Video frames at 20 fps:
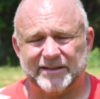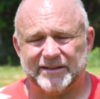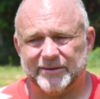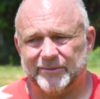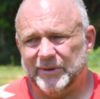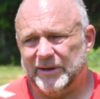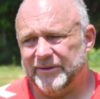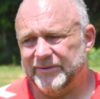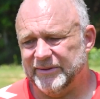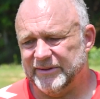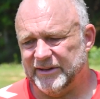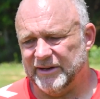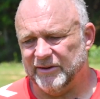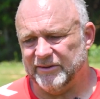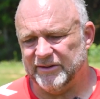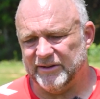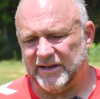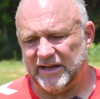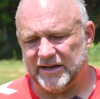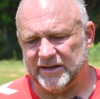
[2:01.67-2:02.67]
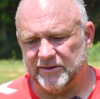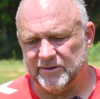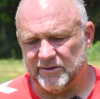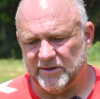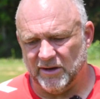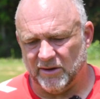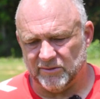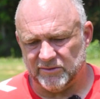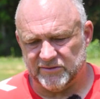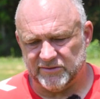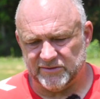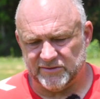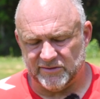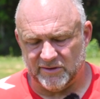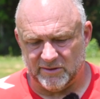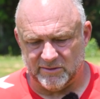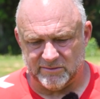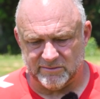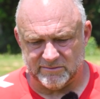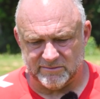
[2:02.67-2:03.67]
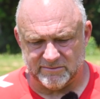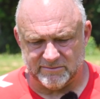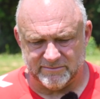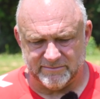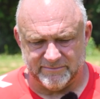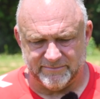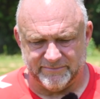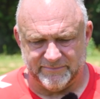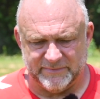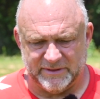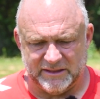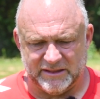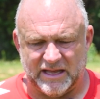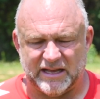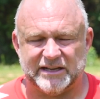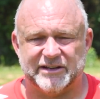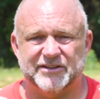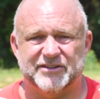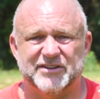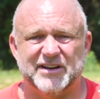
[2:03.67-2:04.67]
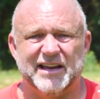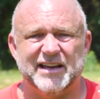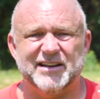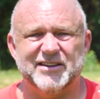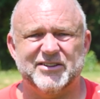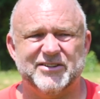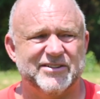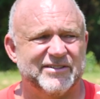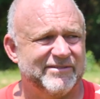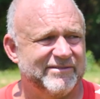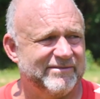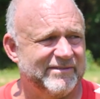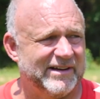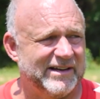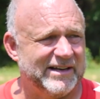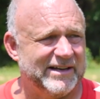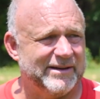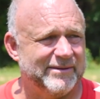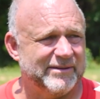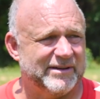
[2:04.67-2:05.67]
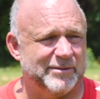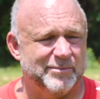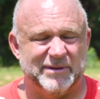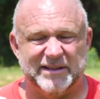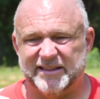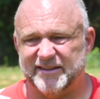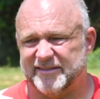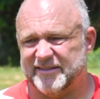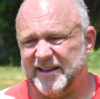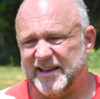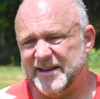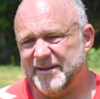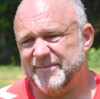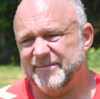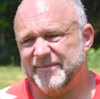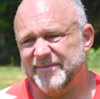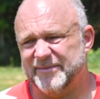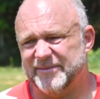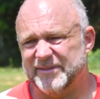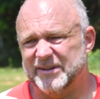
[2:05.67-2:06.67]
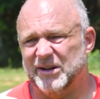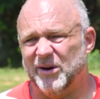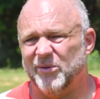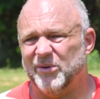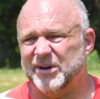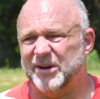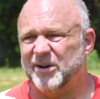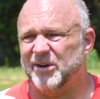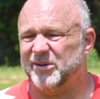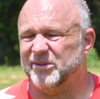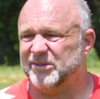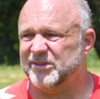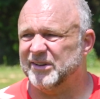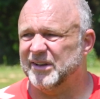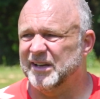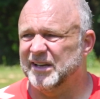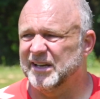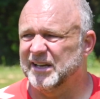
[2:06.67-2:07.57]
Well, you got a new coach, so a lot could change. It could be the same. No one knows.